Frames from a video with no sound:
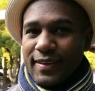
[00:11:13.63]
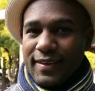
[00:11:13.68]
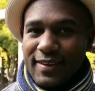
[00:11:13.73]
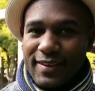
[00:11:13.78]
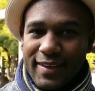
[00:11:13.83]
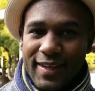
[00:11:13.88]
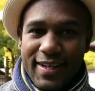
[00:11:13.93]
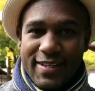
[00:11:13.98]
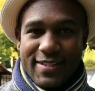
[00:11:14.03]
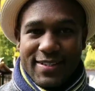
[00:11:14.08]

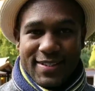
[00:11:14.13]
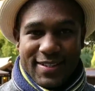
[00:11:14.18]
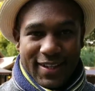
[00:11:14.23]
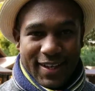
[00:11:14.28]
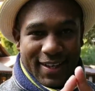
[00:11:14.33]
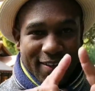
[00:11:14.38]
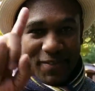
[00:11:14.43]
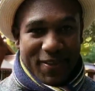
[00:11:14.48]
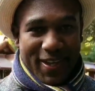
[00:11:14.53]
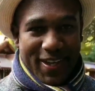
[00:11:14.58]
Yes,
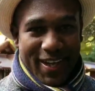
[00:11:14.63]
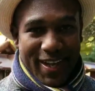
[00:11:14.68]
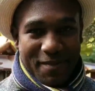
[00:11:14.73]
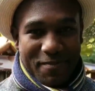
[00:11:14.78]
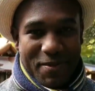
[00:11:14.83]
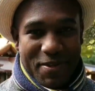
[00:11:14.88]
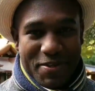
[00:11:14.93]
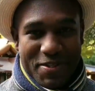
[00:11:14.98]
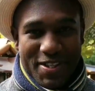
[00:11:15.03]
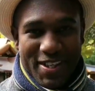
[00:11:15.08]
anyone like
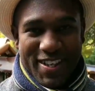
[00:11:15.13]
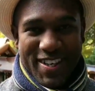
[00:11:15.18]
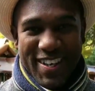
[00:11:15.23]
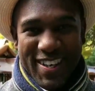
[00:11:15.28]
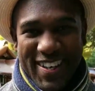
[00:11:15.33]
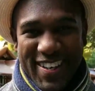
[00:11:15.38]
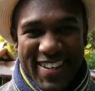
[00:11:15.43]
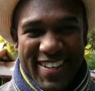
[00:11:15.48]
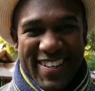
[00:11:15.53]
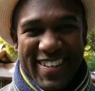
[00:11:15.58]
music?
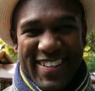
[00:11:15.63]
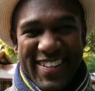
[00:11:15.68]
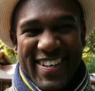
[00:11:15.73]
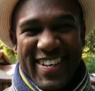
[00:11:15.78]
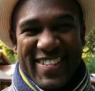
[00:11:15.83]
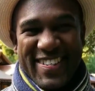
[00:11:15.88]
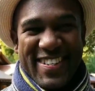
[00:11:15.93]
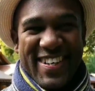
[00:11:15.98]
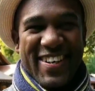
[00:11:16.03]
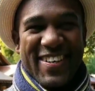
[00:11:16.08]

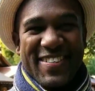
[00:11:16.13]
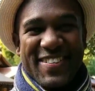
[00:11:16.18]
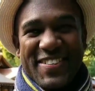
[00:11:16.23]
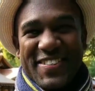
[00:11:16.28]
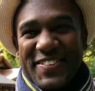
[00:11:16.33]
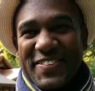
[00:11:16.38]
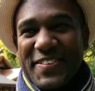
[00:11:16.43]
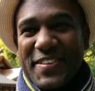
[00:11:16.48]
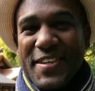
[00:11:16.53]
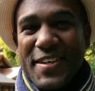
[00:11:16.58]
Yes, I
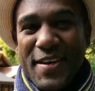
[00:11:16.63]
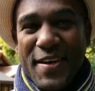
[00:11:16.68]
also,